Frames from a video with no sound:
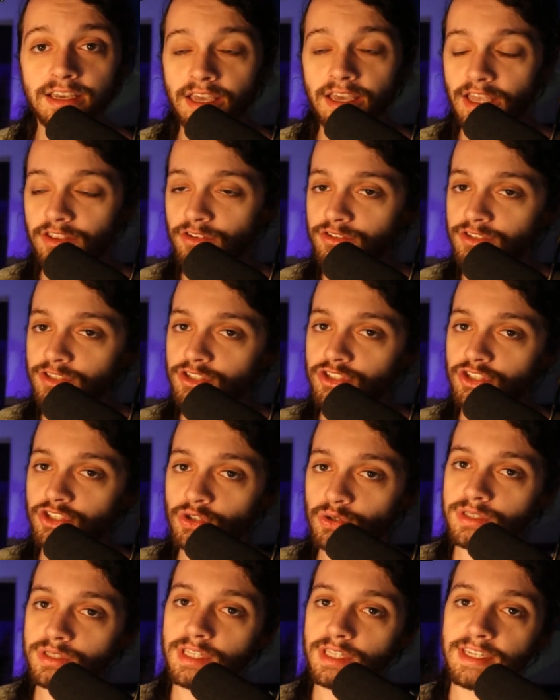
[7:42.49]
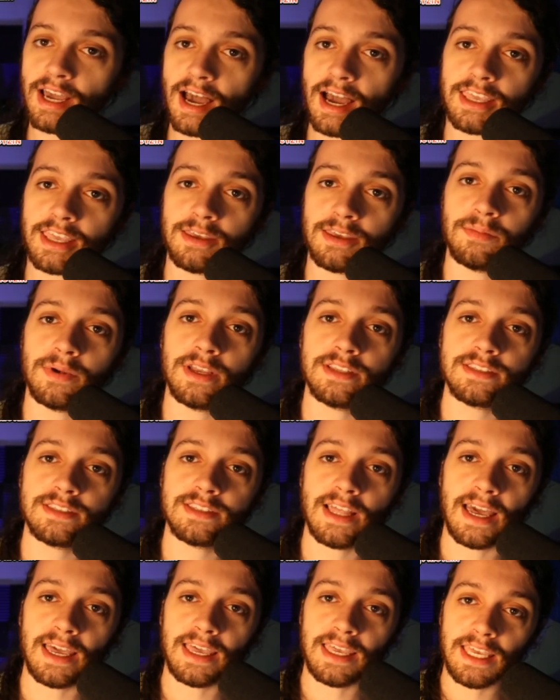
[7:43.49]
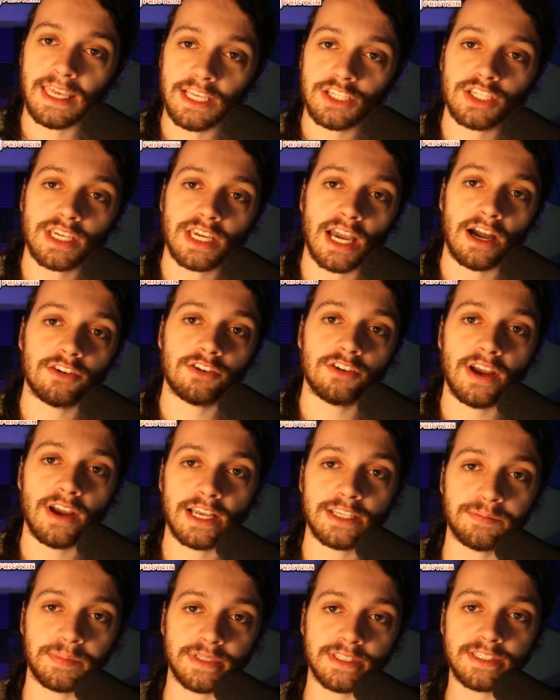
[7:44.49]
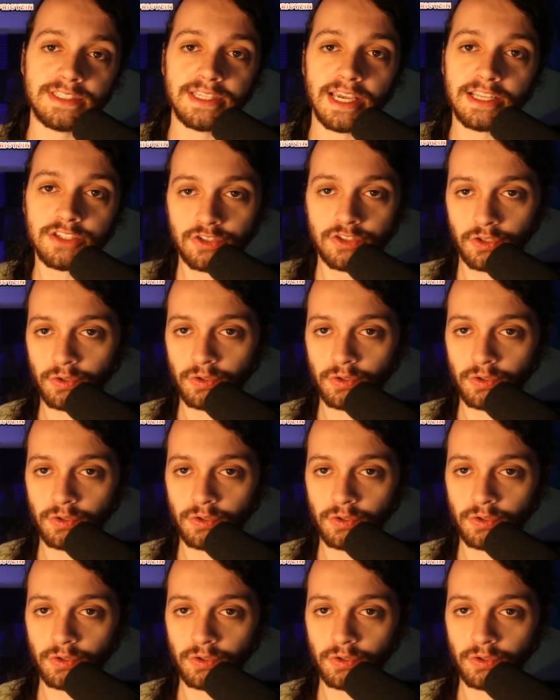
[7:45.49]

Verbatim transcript: And you'll just choose the documents that each counter has been set to.